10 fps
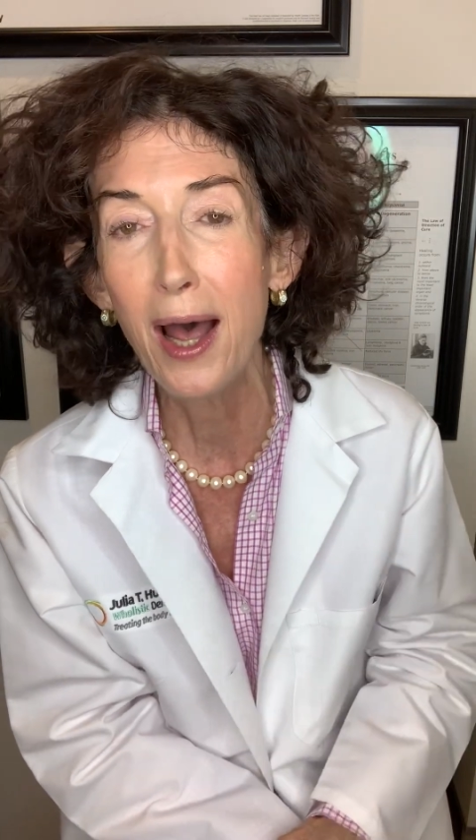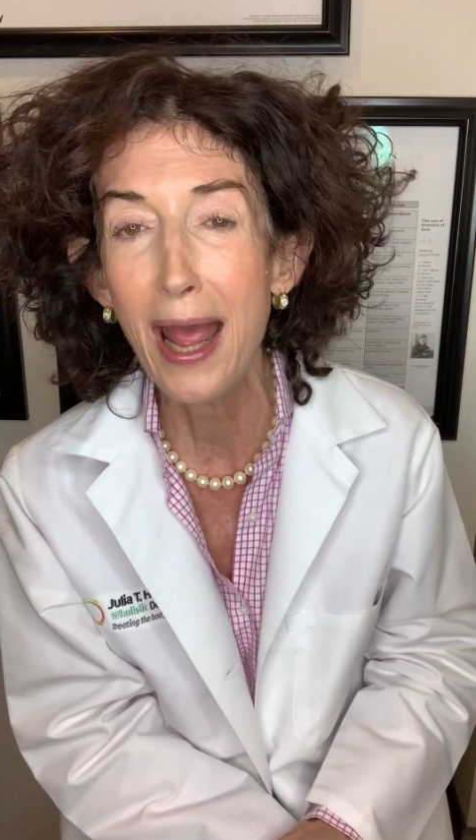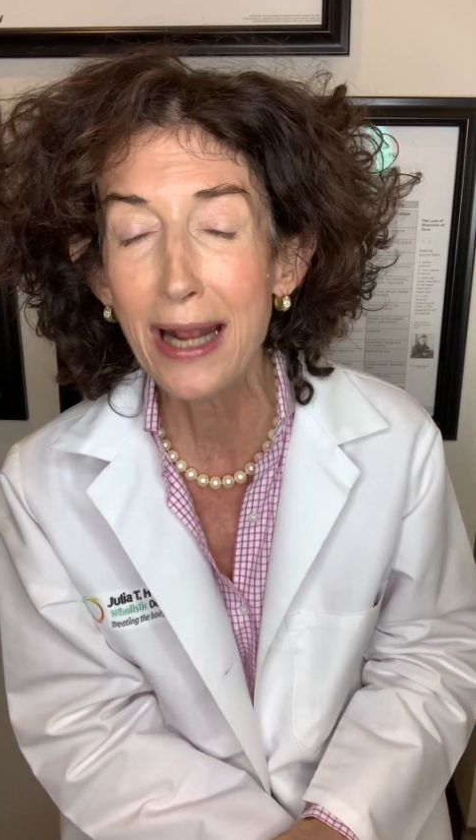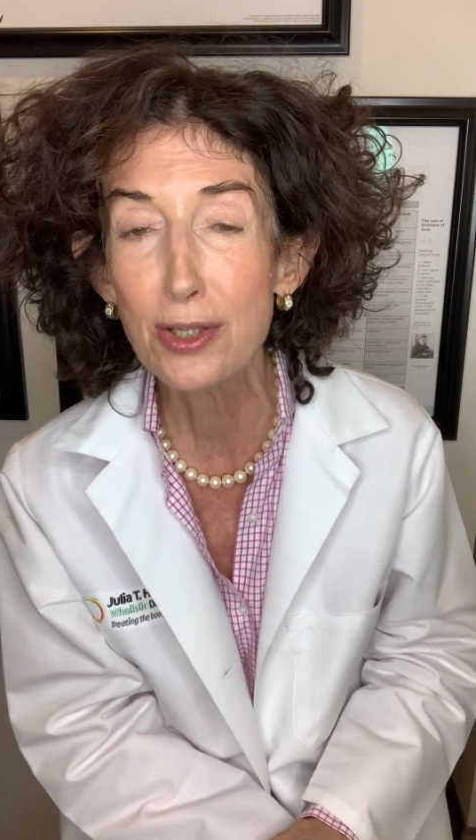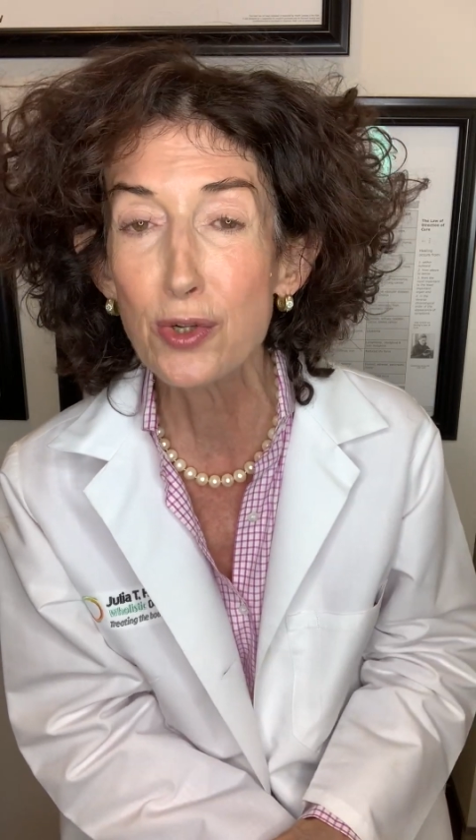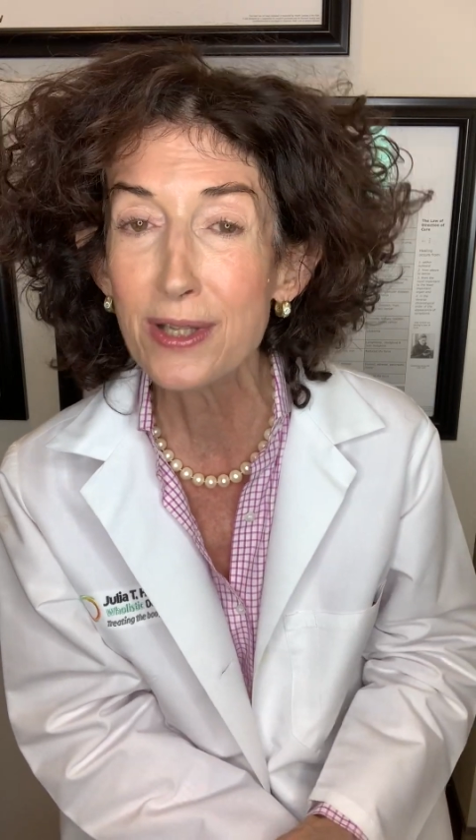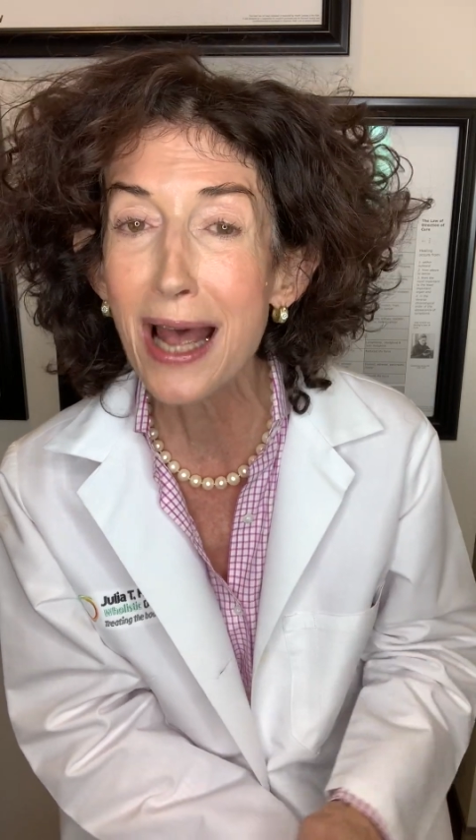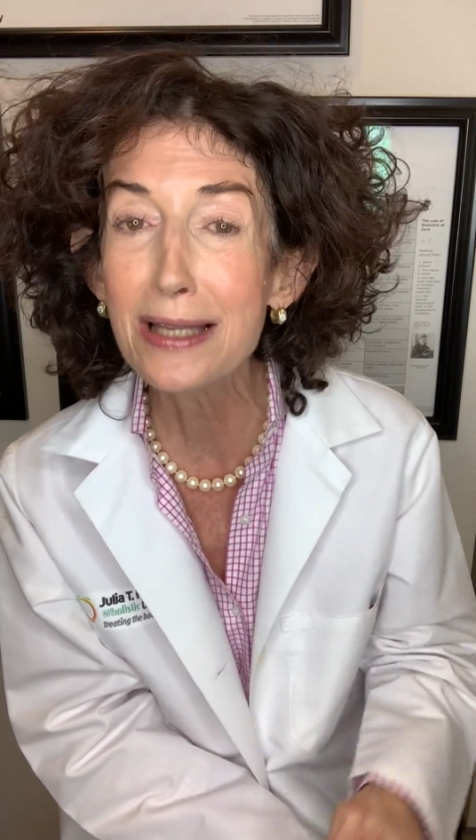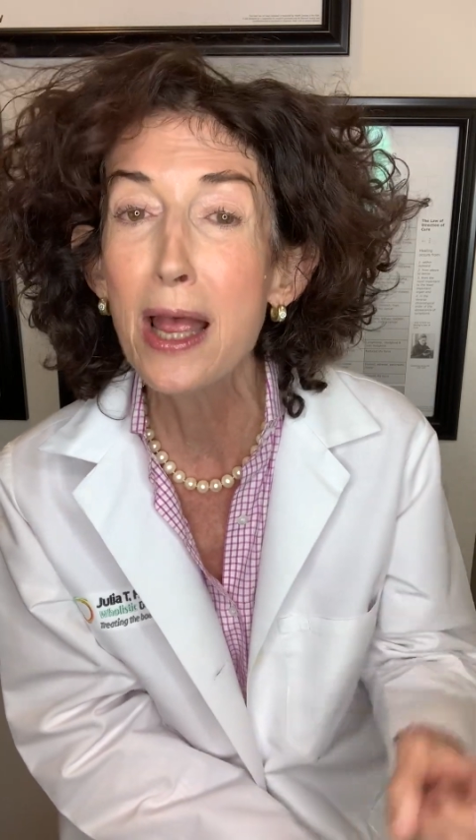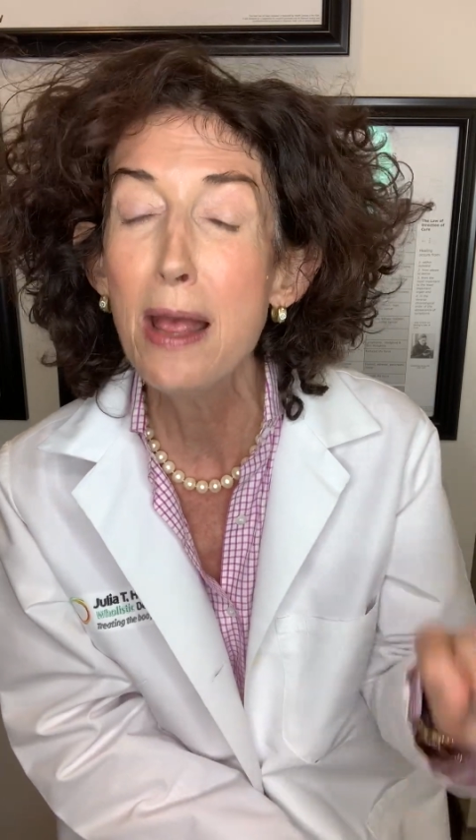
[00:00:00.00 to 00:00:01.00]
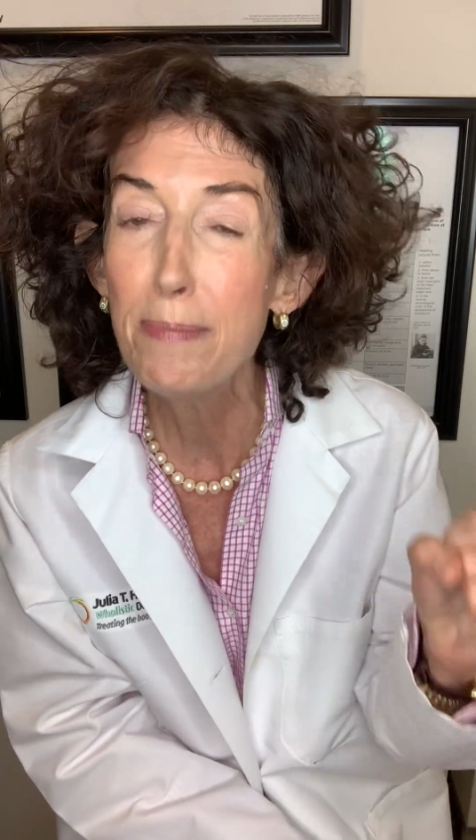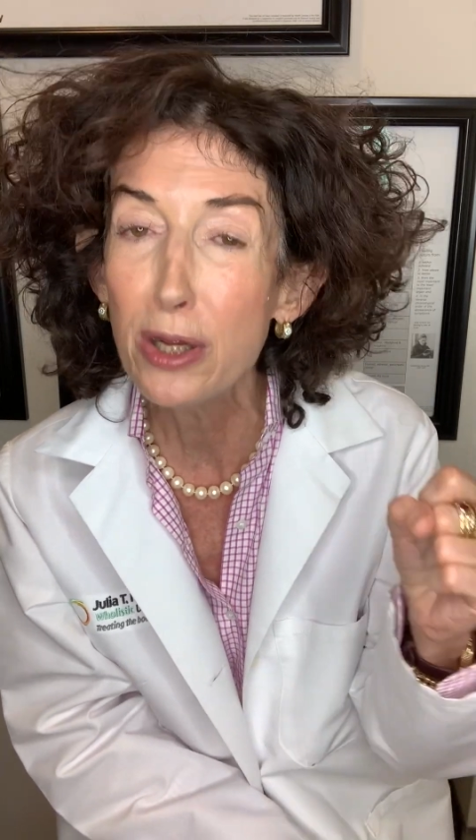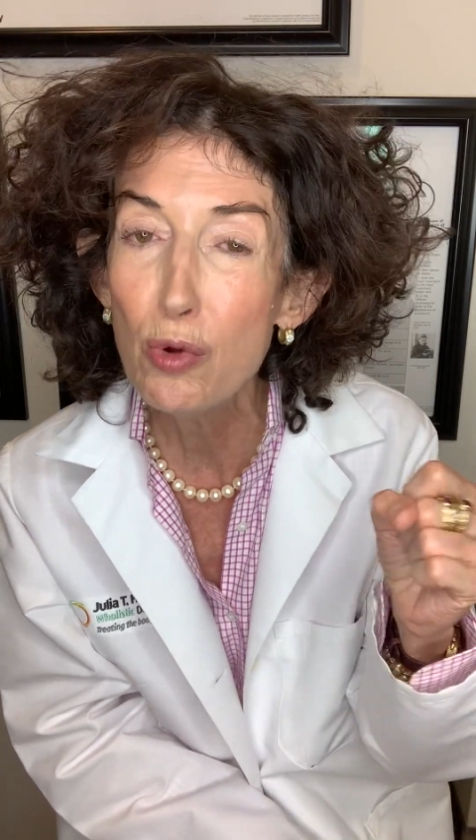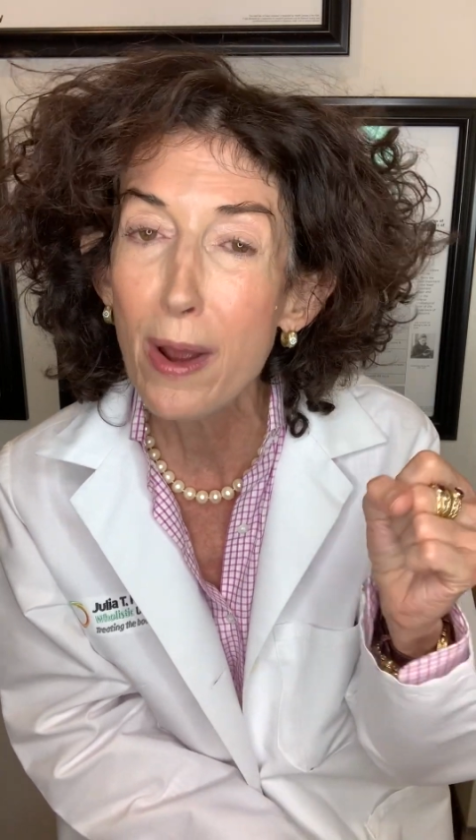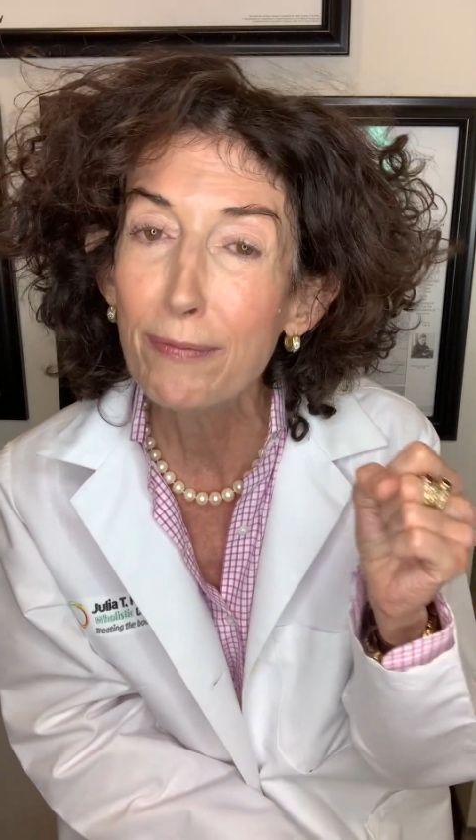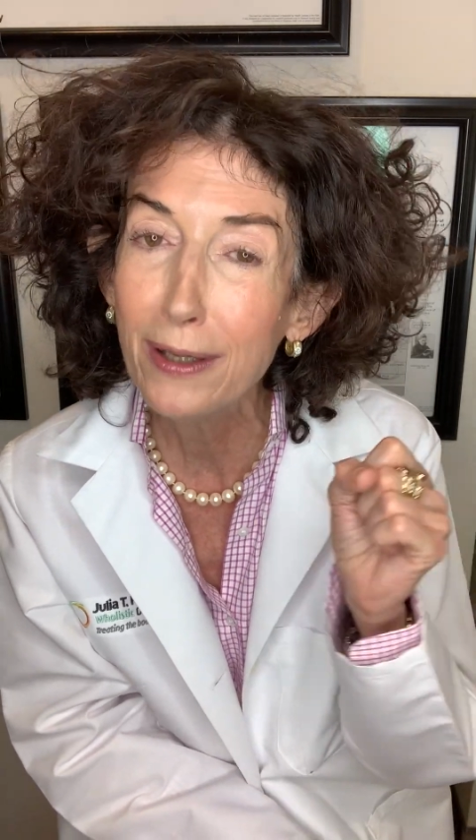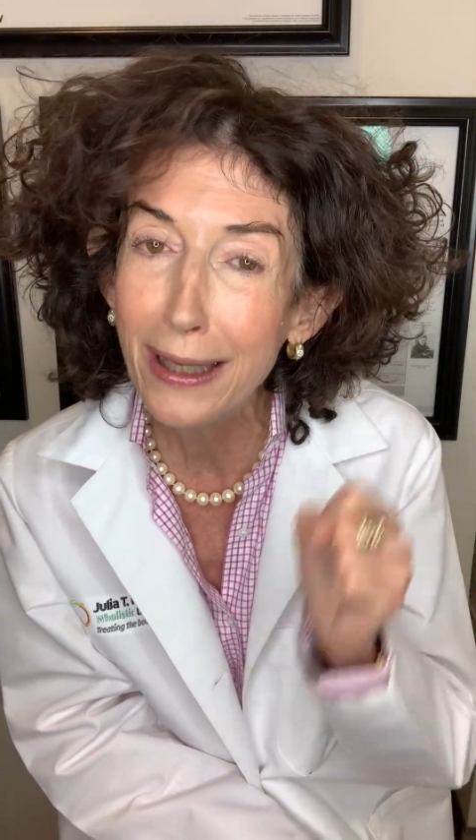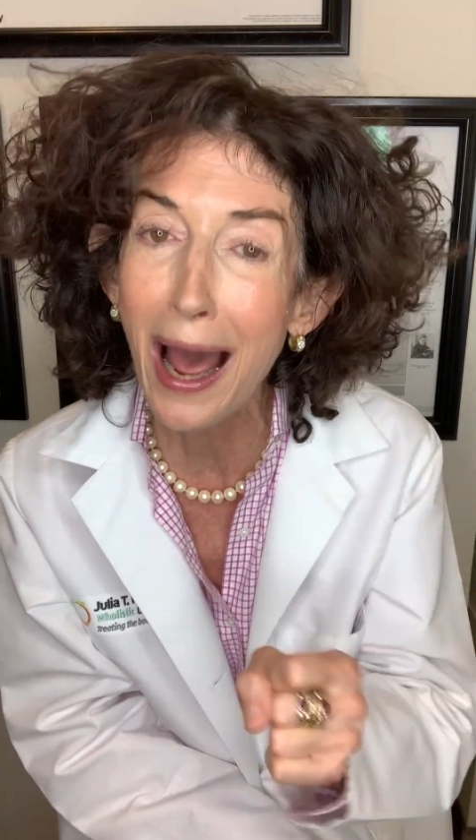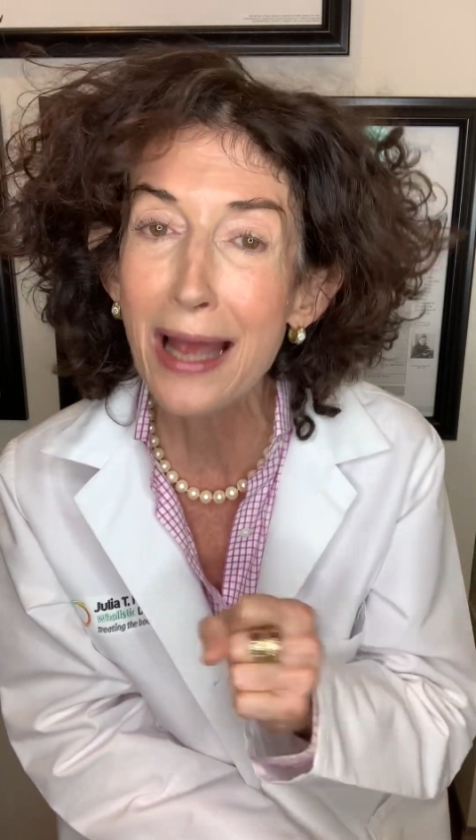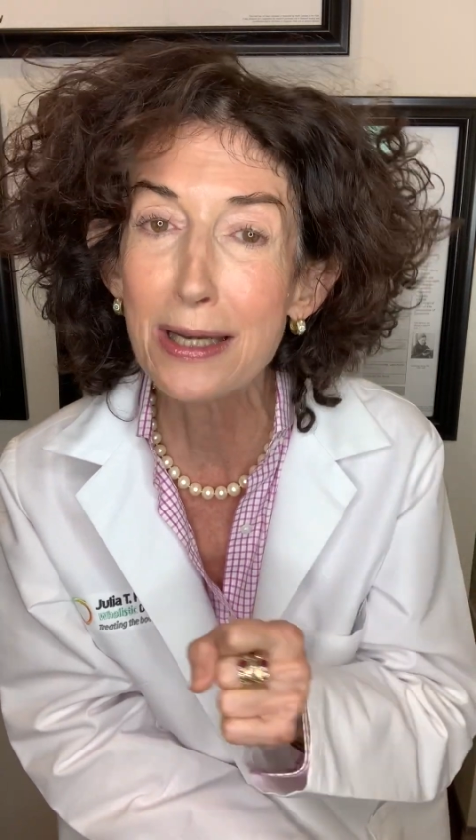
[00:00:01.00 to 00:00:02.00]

exercise, but you have got